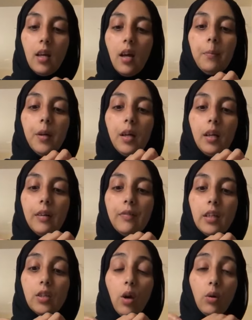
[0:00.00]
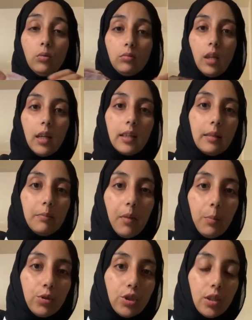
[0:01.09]
But if they don't, like my
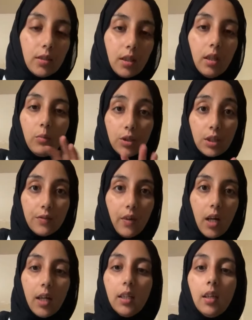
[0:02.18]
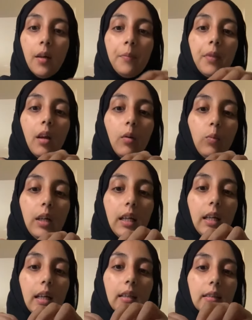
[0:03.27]
butcher doesn't, which is fine,
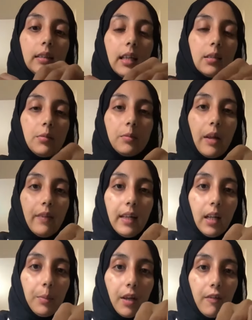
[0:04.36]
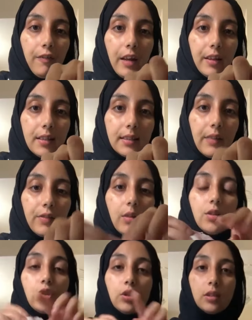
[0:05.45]
they sometimes have a little bit of feathers left on,
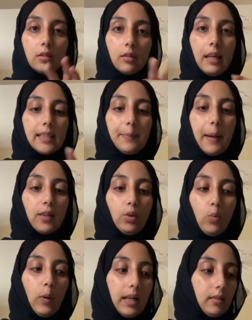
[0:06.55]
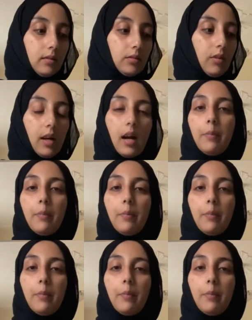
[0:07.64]
so just inspect your wings, right?